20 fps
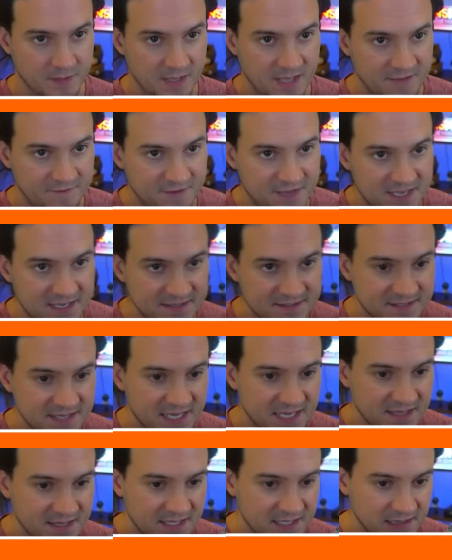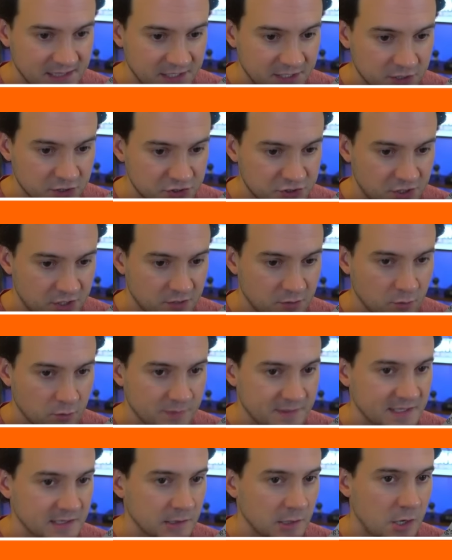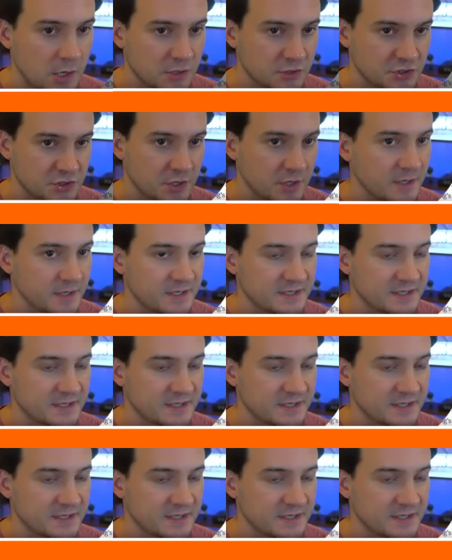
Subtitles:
if he's in the linear chart or the log chart,